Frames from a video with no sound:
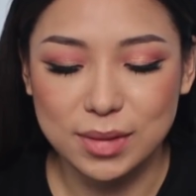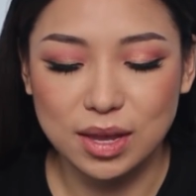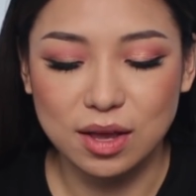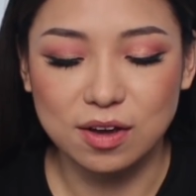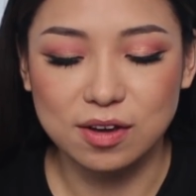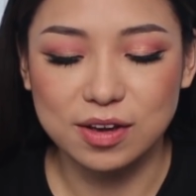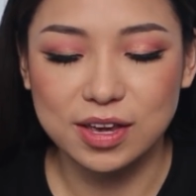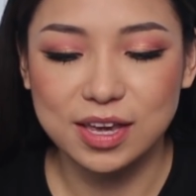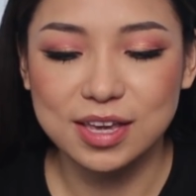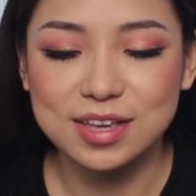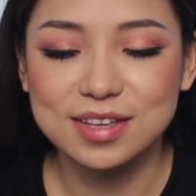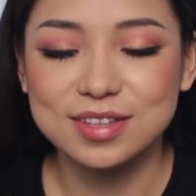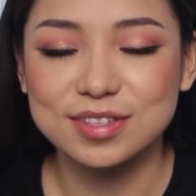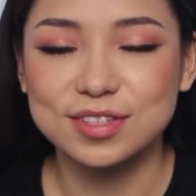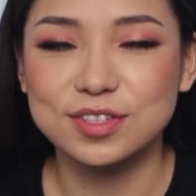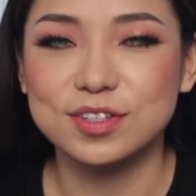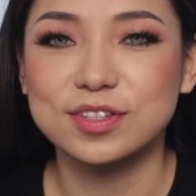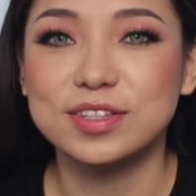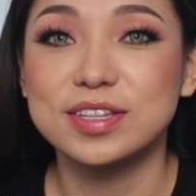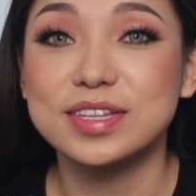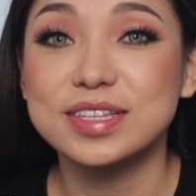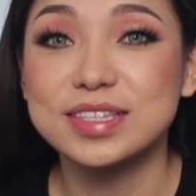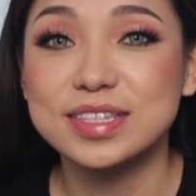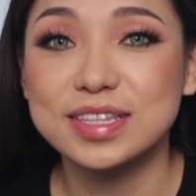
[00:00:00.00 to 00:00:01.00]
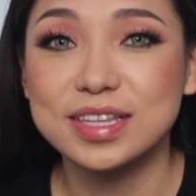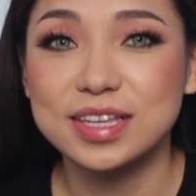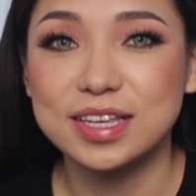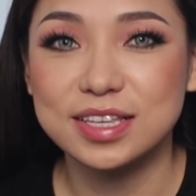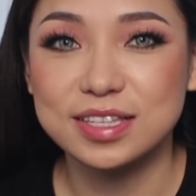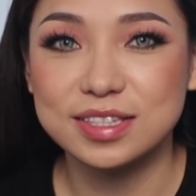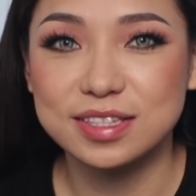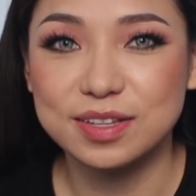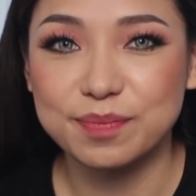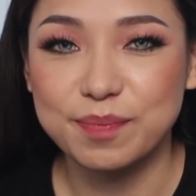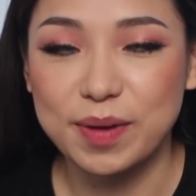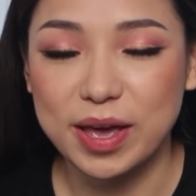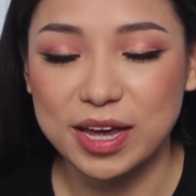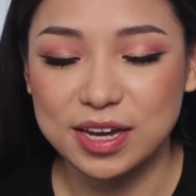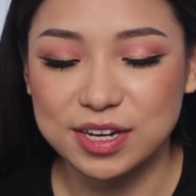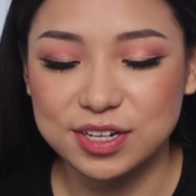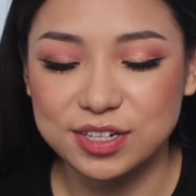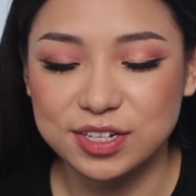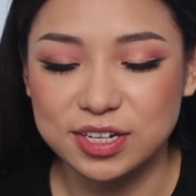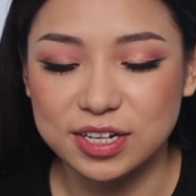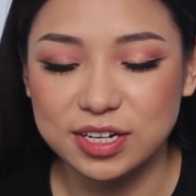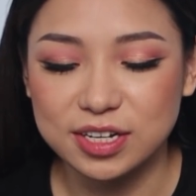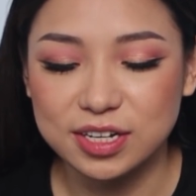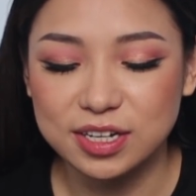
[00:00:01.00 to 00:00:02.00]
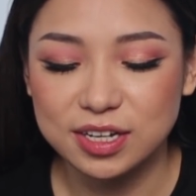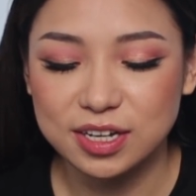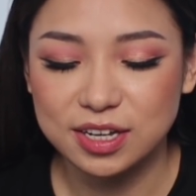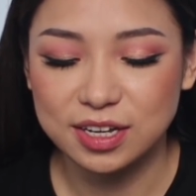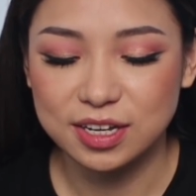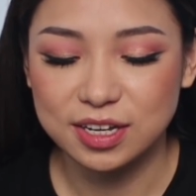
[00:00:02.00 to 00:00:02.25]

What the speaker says: Okay, so this is the packaging.